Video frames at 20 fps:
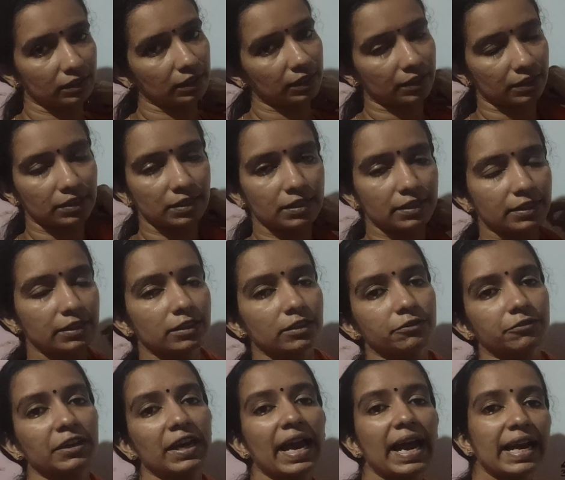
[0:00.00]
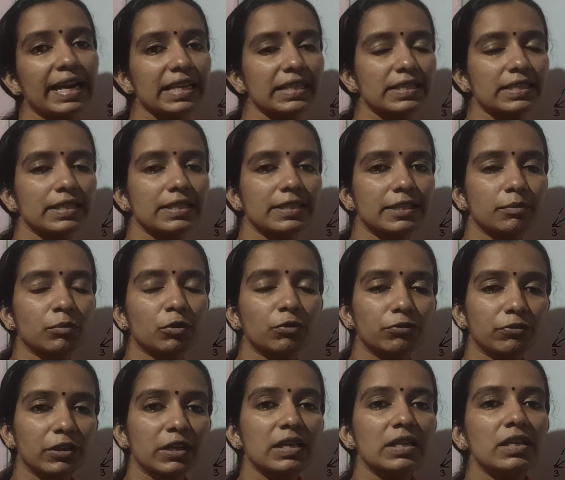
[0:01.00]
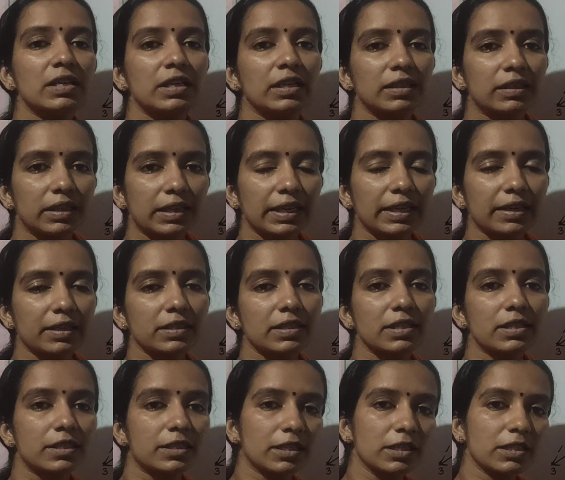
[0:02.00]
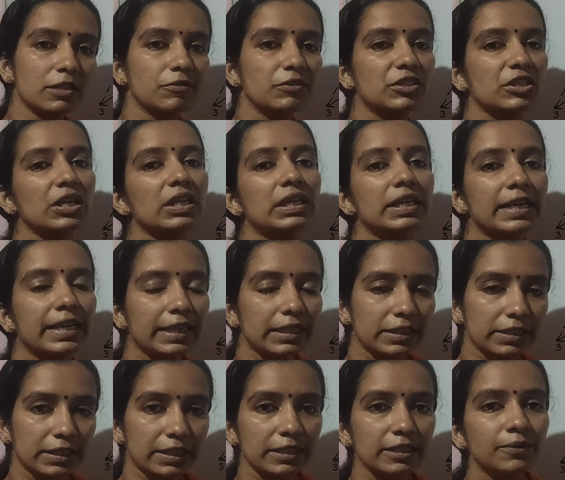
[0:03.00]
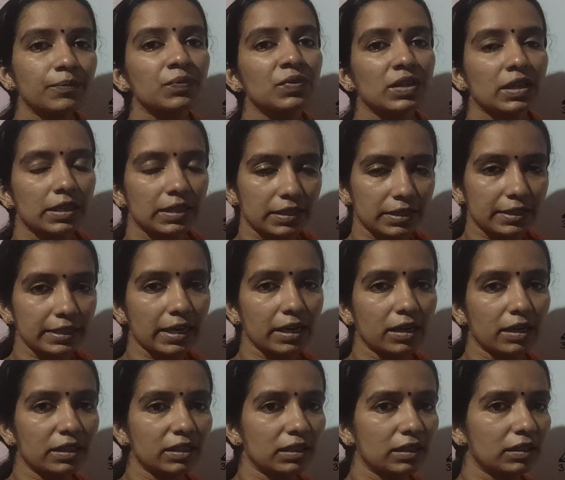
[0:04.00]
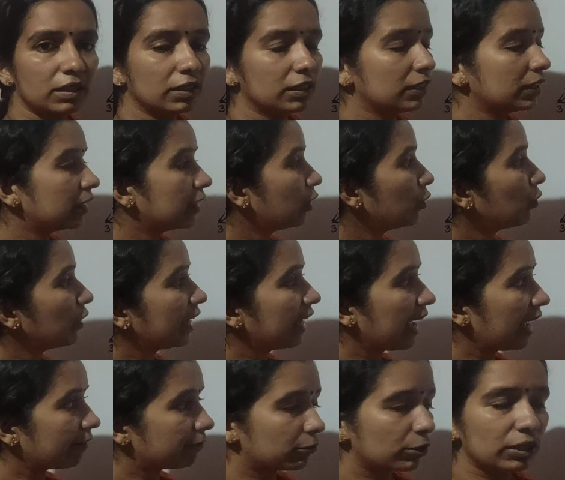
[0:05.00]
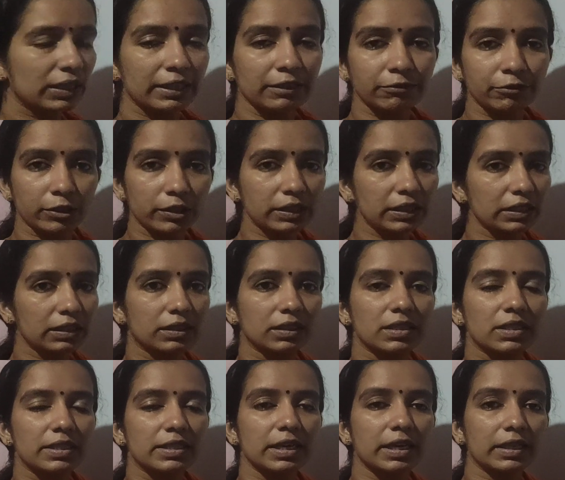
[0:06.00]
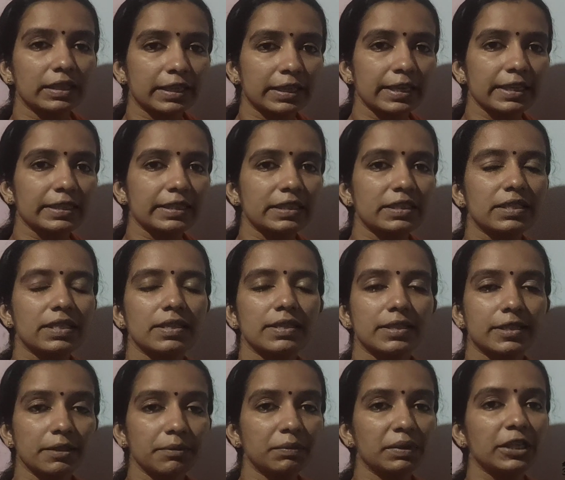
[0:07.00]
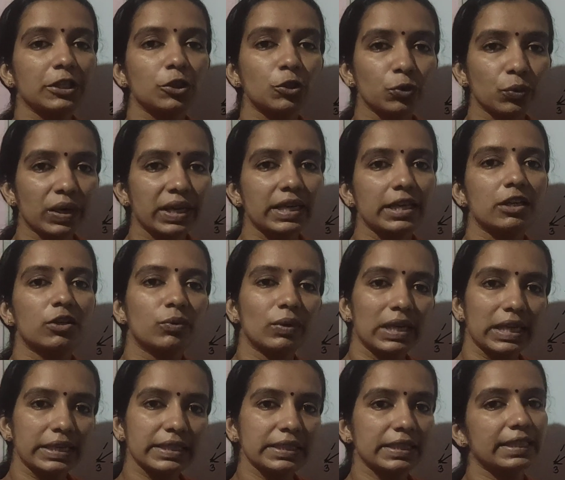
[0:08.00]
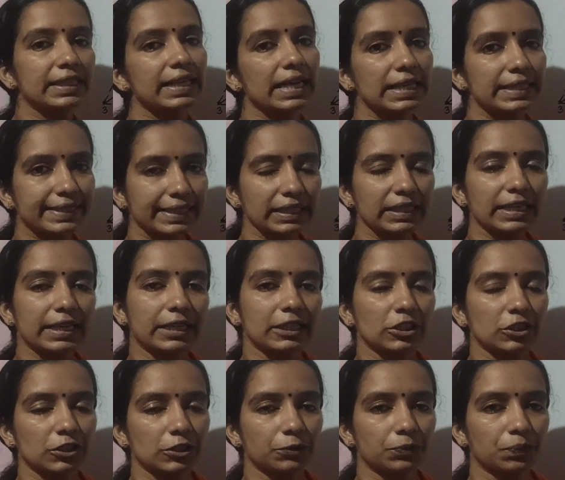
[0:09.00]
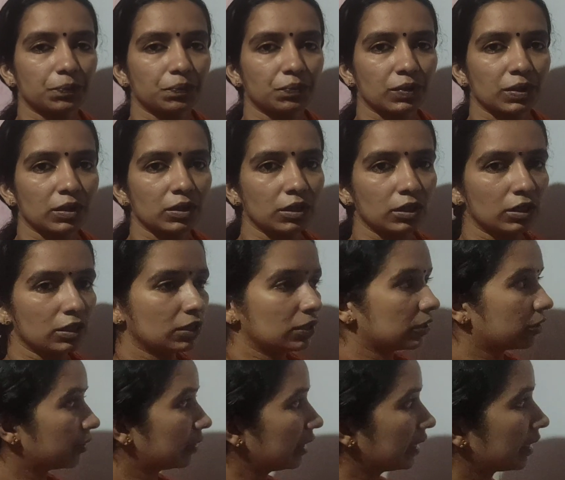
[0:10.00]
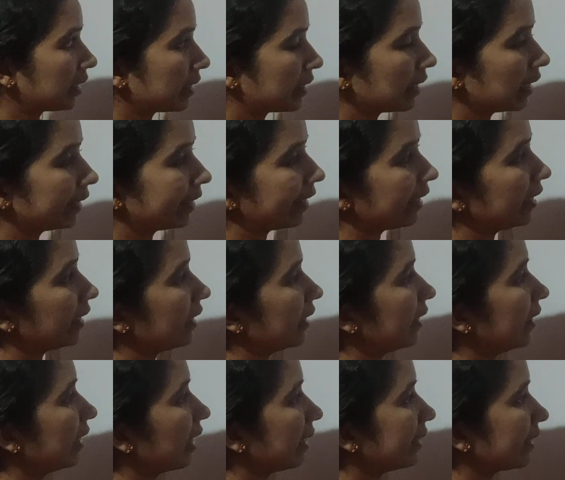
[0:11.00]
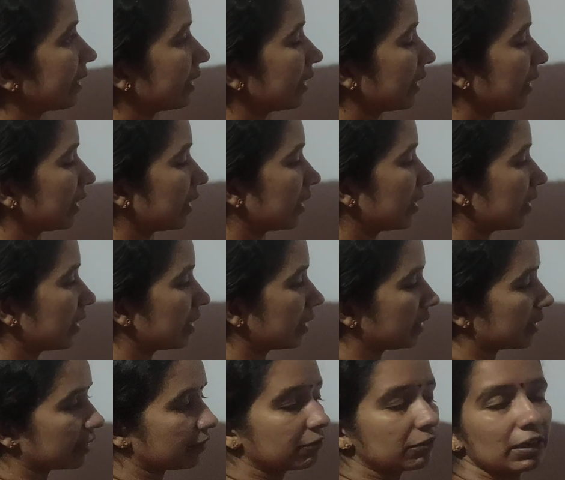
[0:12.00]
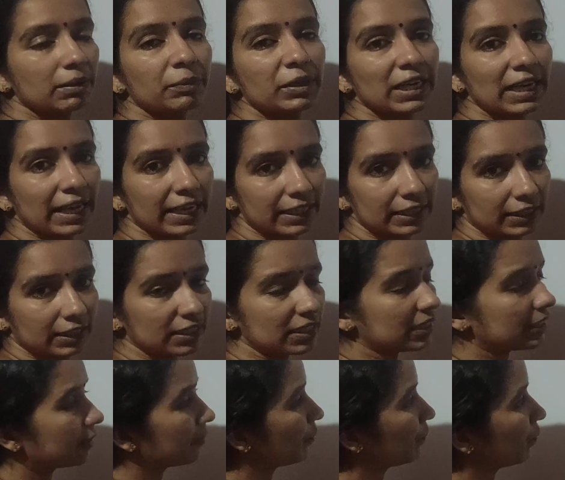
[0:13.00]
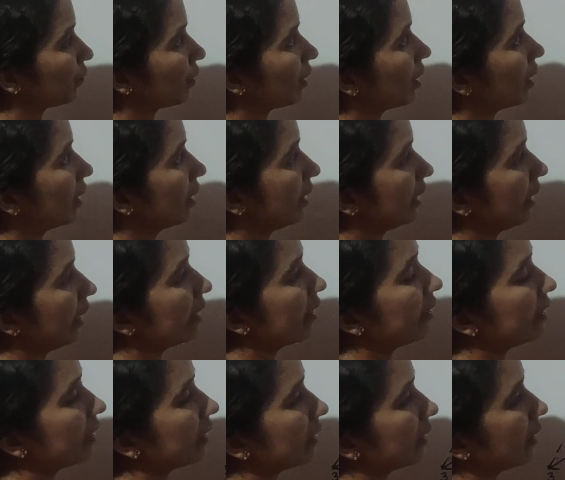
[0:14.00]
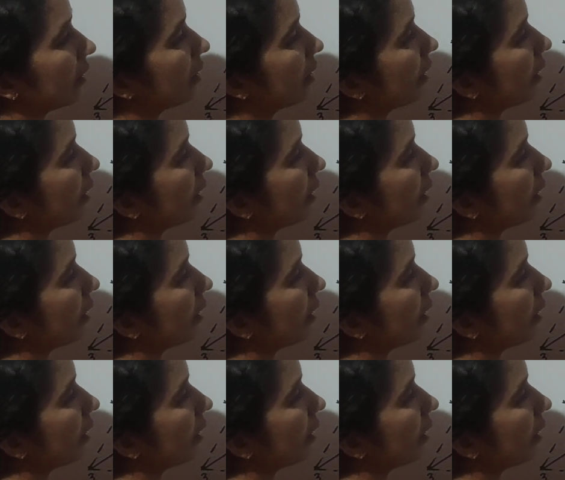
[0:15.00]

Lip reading: resistor. We had a system of 3 resistors which are connected in star. Now we have to convert this star connected system into an equivalent delta connection. So the resulting delta connected system will be like this, and this